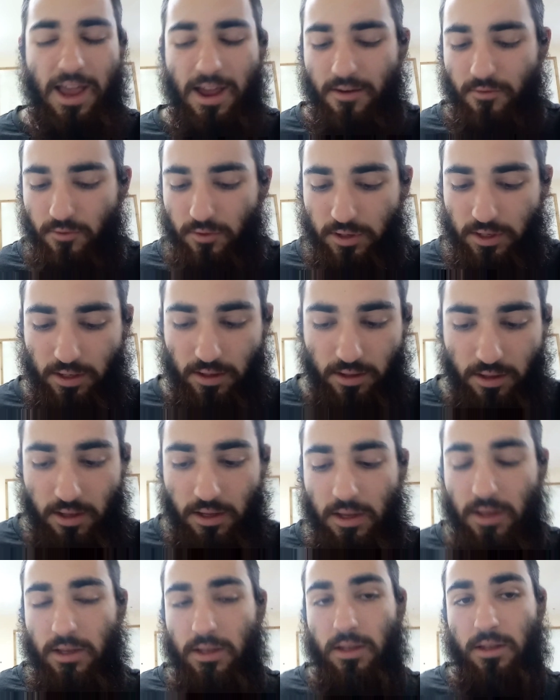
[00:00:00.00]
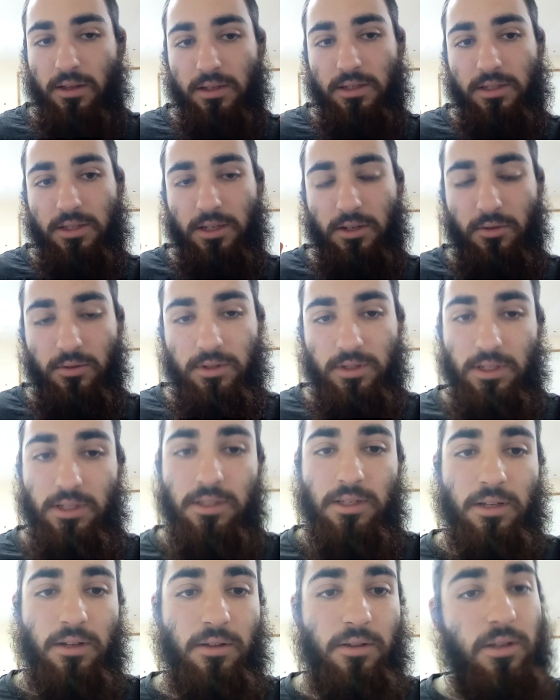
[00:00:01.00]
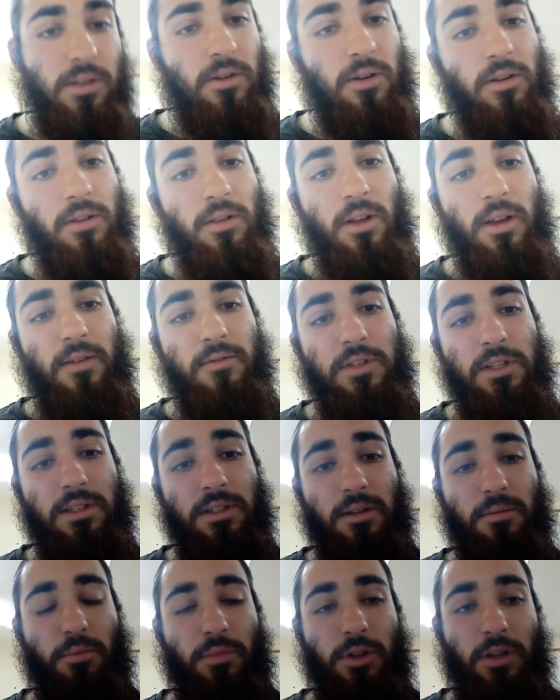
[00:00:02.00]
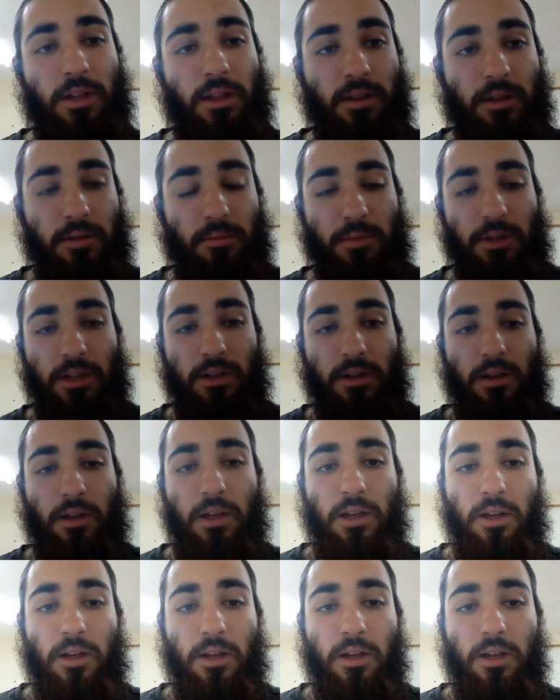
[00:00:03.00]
Every single detail in our lives is completely being